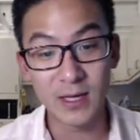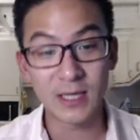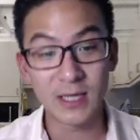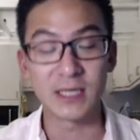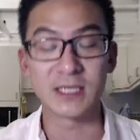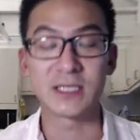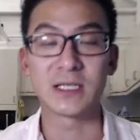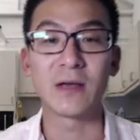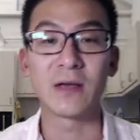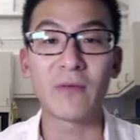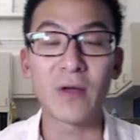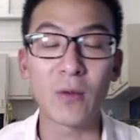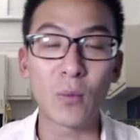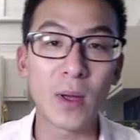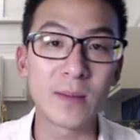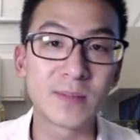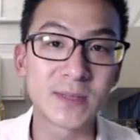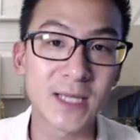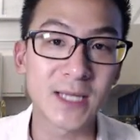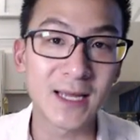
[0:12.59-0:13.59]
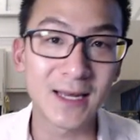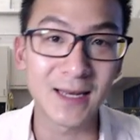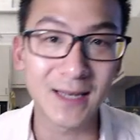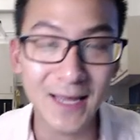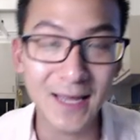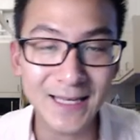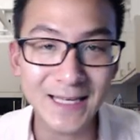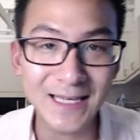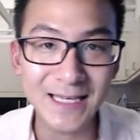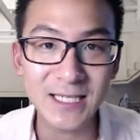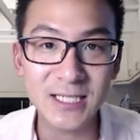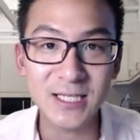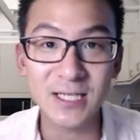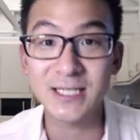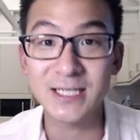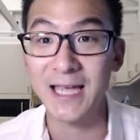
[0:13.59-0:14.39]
a survey website like eSearch?